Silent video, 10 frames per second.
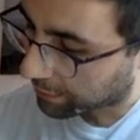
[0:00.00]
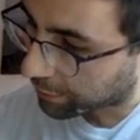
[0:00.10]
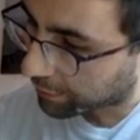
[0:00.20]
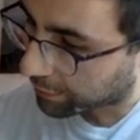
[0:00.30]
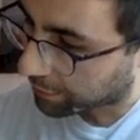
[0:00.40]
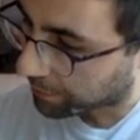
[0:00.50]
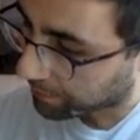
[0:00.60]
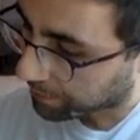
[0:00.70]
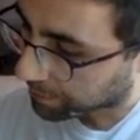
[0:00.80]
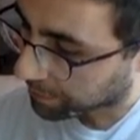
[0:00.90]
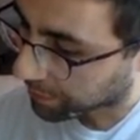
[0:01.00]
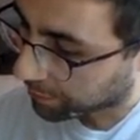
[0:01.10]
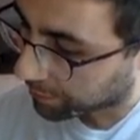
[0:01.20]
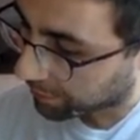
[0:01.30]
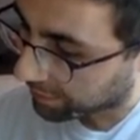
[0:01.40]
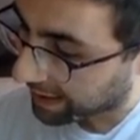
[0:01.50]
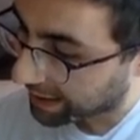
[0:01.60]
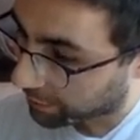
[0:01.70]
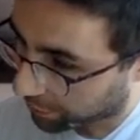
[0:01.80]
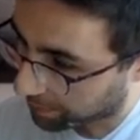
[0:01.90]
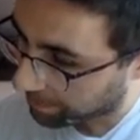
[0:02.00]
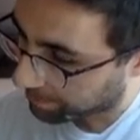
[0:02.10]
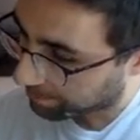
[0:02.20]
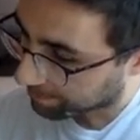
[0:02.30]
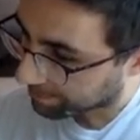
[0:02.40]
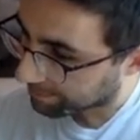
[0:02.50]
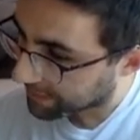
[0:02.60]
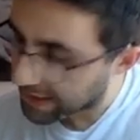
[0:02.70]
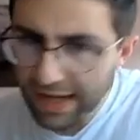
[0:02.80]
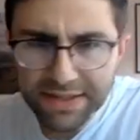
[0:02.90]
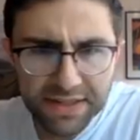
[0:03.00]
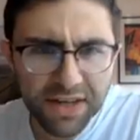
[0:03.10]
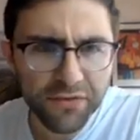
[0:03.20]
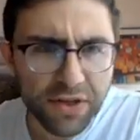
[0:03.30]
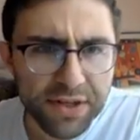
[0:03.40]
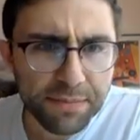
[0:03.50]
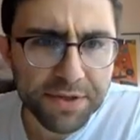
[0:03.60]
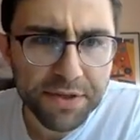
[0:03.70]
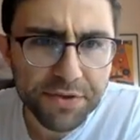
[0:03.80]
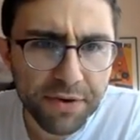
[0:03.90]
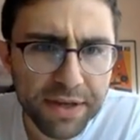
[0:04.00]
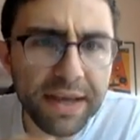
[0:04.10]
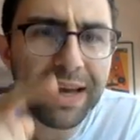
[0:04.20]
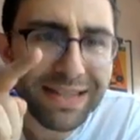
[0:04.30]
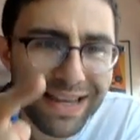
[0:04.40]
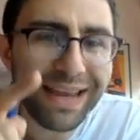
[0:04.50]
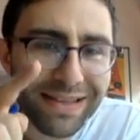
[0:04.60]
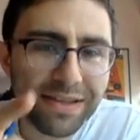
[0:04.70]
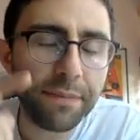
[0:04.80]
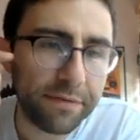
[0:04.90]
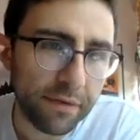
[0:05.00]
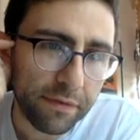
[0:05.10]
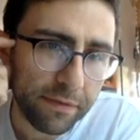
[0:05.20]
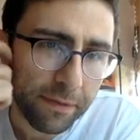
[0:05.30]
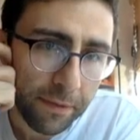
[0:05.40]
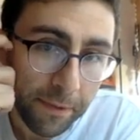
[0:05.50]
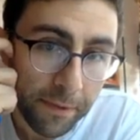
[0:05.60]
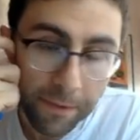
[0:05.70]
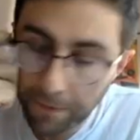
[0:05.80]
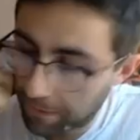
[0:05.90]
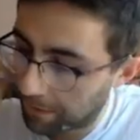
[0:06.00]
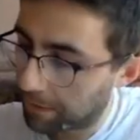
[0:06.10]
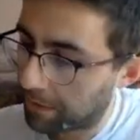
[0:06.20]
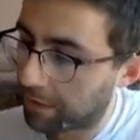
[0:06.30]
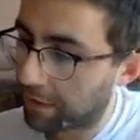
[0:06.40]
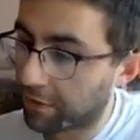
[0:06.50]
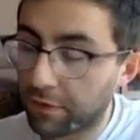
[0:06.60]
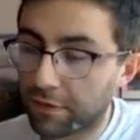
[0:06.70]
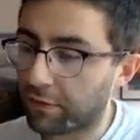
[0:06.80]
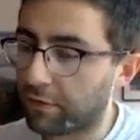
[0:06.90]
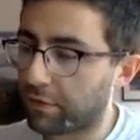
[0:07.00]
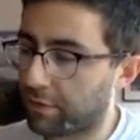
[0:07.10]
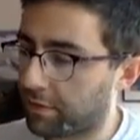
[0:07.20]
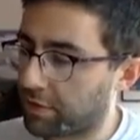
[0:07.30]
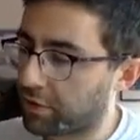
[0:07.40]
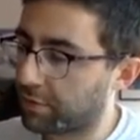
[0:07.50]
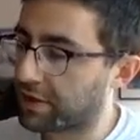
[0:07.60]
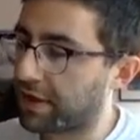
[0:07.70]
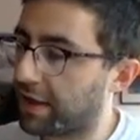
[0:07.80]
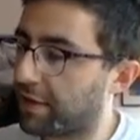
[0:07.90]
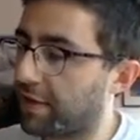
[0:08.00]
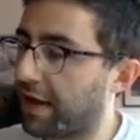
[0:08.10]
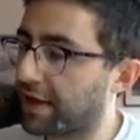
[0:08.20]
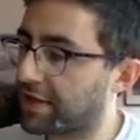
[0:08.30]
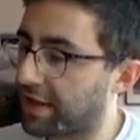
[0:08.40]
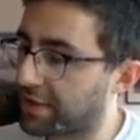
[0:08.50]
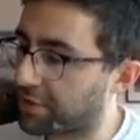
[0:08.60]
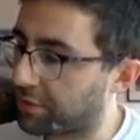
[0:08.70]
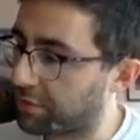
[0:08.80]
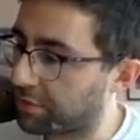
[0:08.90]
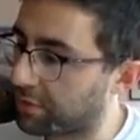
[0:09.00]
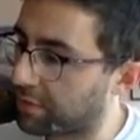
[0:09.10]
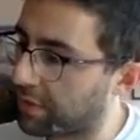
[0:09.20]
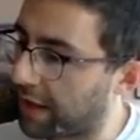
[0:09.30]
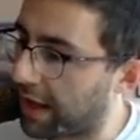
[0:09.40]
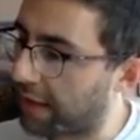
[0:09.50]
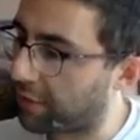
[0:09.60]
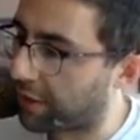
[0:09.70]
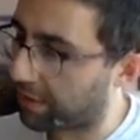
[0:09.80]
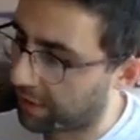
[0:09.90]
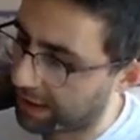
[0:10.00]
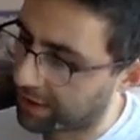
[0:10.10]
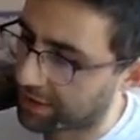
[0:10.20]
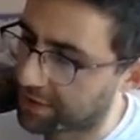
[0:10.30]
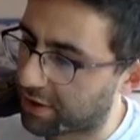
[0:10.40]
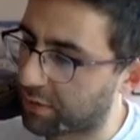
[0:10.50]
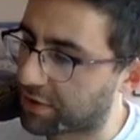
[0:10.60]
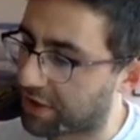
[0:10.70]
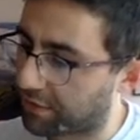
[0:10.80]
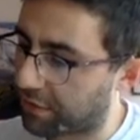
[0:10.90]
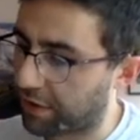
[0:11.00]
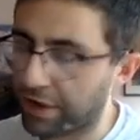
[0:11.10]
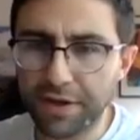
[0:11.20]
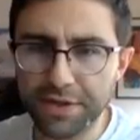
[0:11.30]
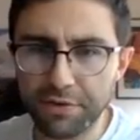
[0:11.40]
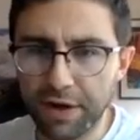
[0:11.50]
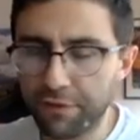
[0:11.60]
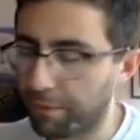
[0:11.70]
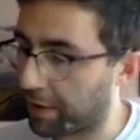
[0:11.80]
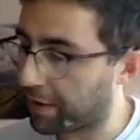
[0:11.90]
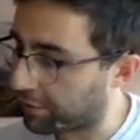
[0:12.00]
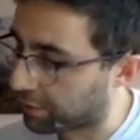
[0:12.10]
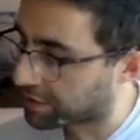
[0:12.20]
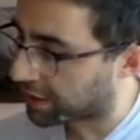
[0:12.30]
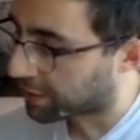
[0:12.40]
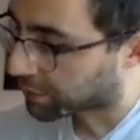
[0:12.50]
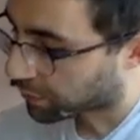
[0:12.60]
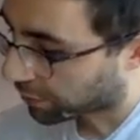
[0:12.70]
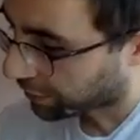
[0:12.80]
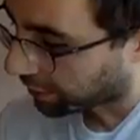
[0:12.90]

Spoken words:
model, or the second one, I guess it's a different substance, right? Yeah, second substance. So that's good. So it's almost like the accidental error that I made at the start. It wasn't even a very nice graph, but it's almost like it was worth